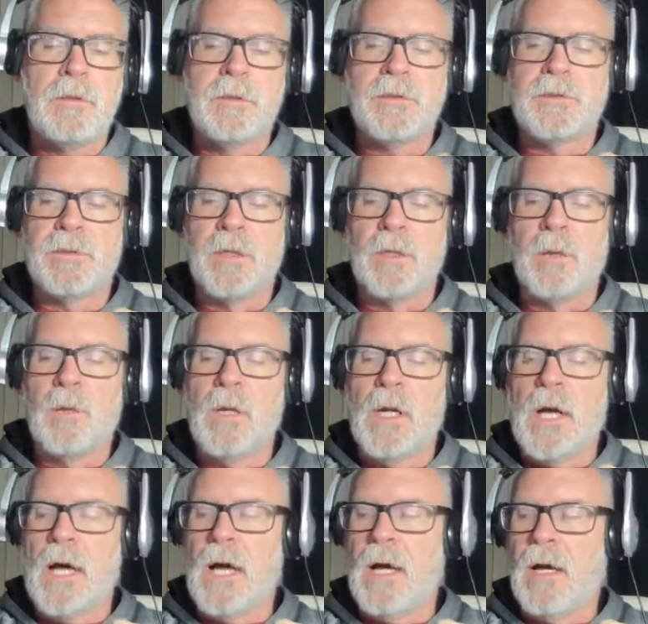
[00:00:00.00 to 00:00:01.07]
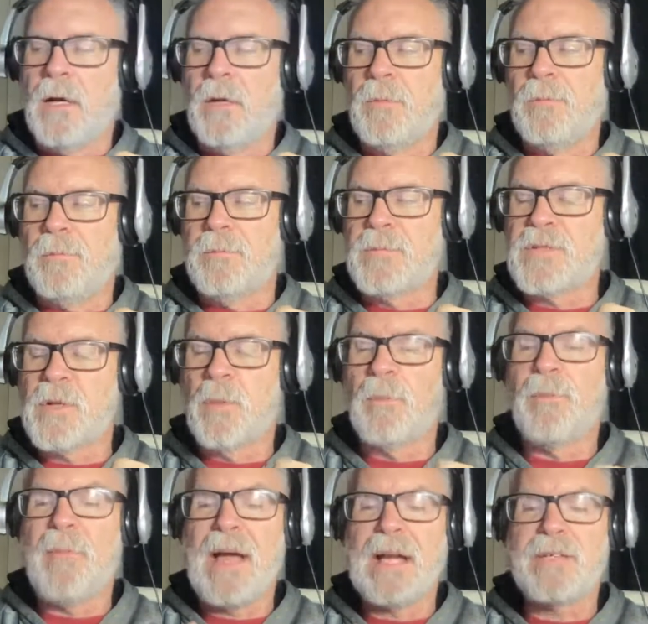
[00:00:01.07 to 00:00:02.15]
So
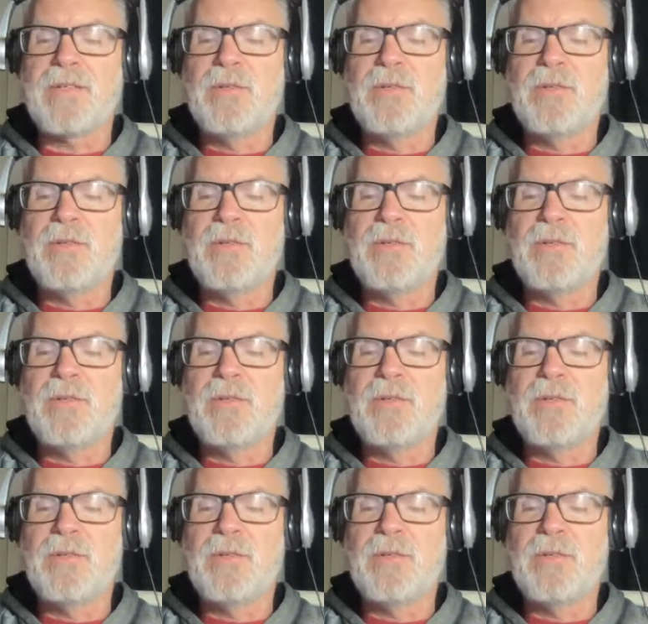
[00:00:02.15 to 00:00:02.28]
back